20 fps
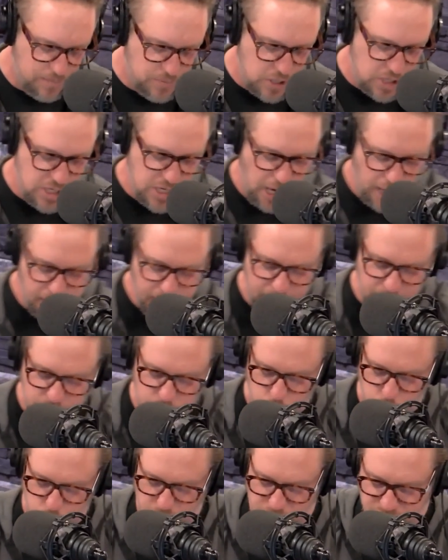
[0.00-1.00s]
the
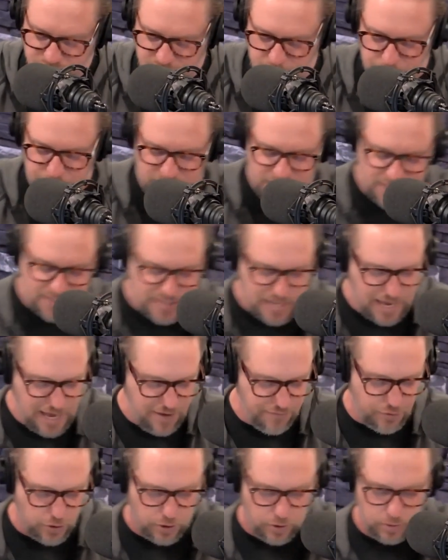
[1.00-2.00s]
youngest recipient
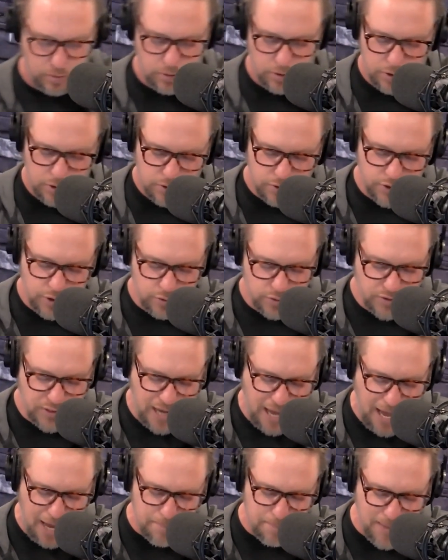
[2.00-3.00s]
ever to
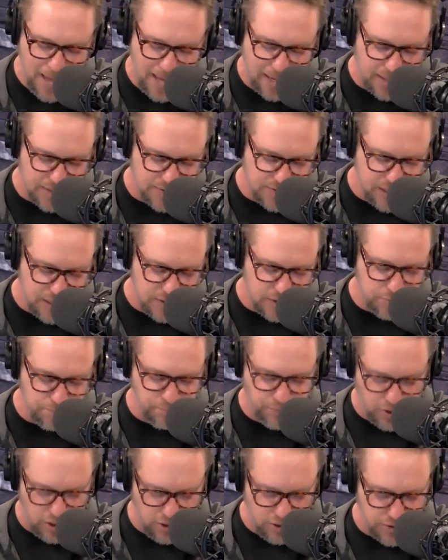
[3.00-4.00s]
Time Magazine's
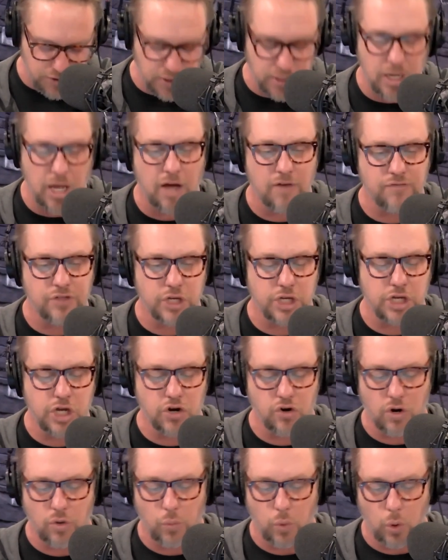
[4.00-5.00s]
Person of the
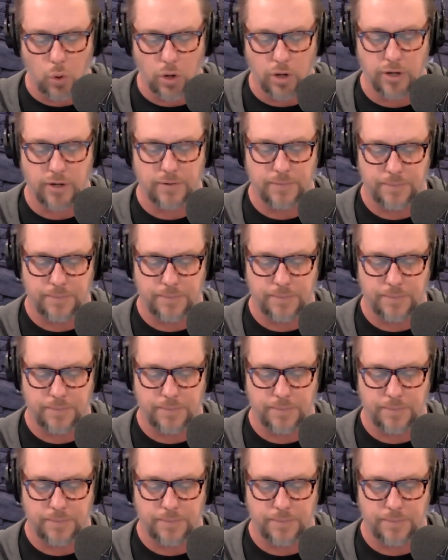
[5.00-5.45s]
Year Award?